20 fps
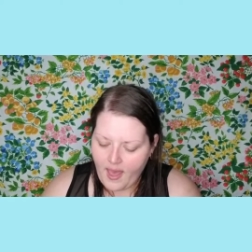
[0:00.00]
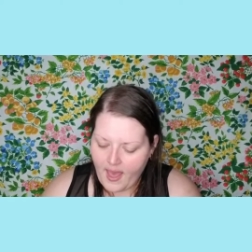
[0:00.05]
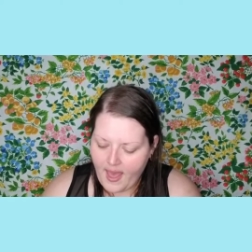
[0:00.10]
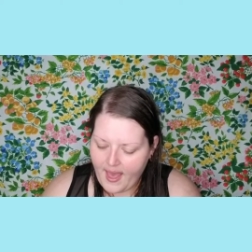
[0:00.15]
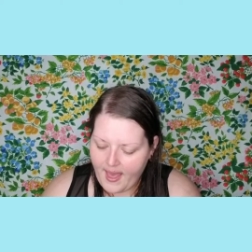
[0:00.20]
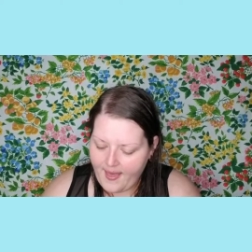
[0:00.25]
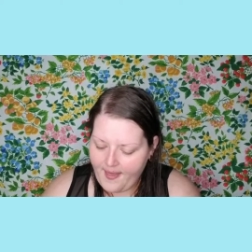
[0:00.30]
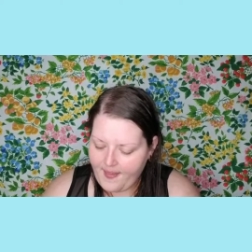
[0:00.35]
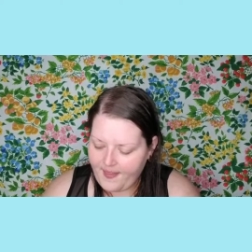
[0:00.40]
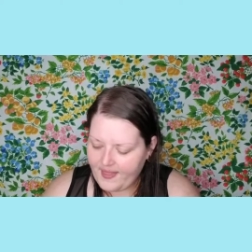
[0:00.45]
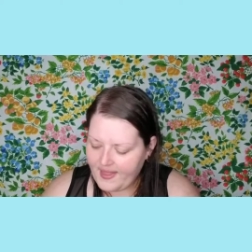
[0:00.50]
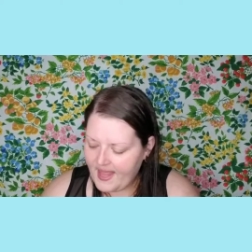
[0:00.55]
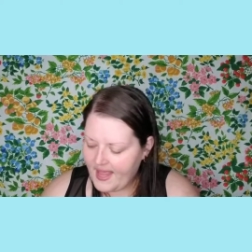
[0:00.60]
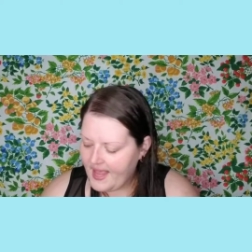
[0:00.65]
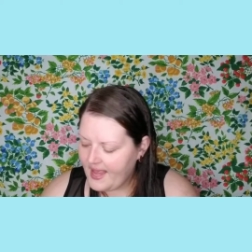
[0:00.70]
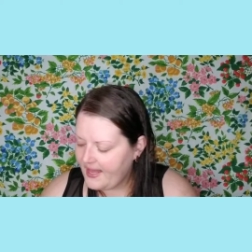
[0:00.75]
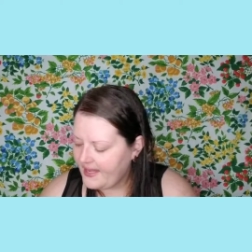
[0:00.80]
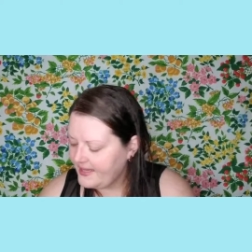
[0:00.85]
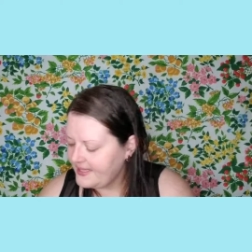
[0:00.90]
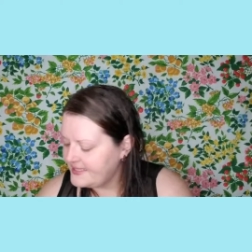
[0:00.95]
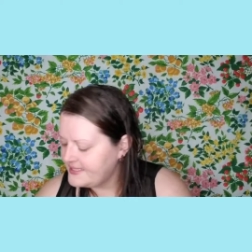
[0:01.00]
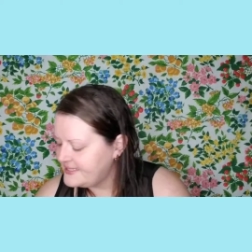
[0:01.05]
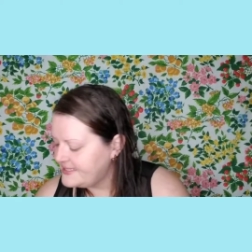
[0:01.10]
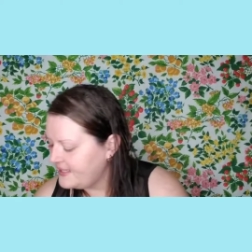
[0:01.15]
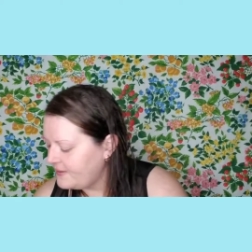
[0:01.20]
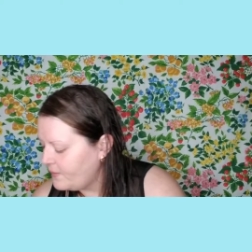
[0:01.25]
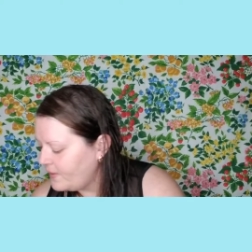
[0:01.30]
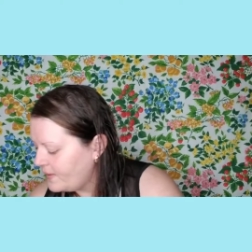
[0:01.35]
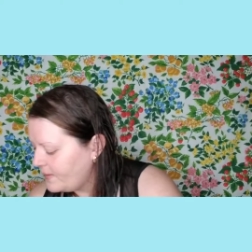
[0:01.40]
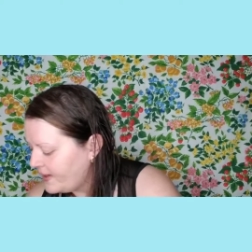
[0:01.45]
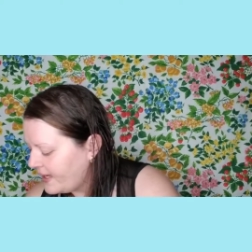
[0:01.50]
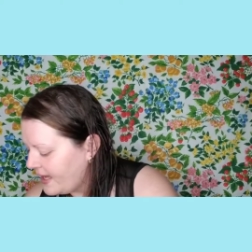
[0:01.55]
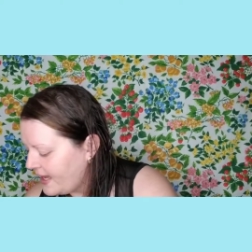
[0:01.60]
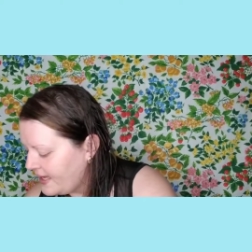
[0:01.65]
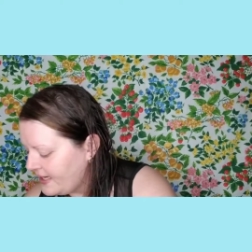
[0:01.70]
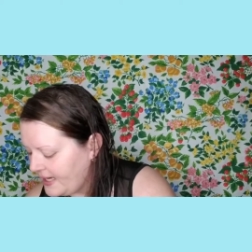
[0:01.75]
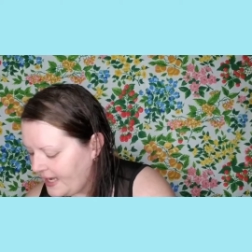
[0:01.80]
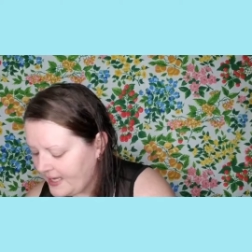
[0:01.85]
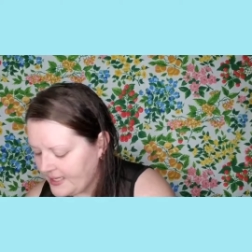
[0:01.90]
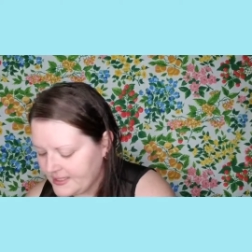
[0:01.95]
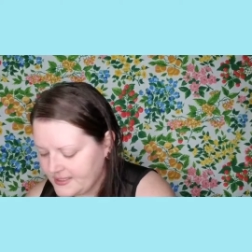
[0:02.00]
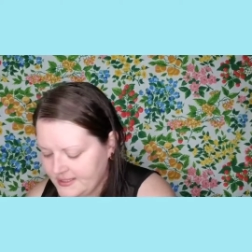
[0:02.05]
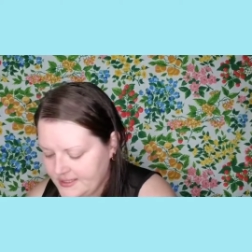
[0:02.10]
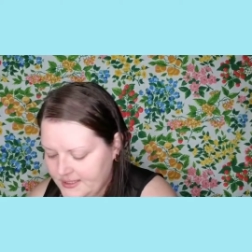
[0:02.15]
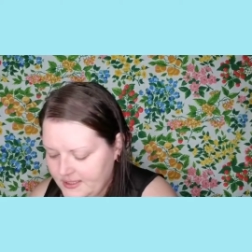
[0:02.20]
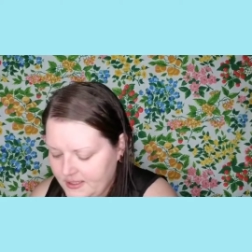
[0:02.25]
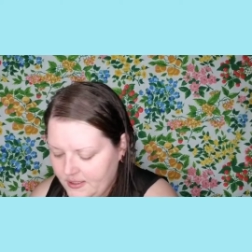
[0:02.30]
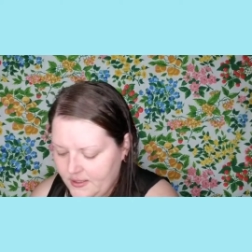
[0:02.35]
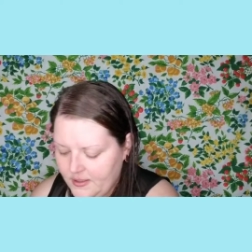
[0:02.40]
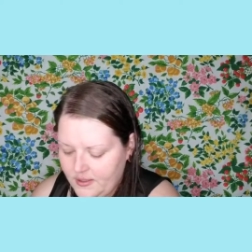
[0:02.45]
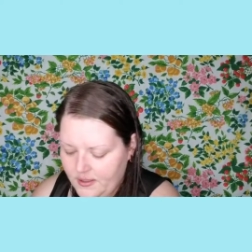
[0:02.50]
And then let's see what we got next.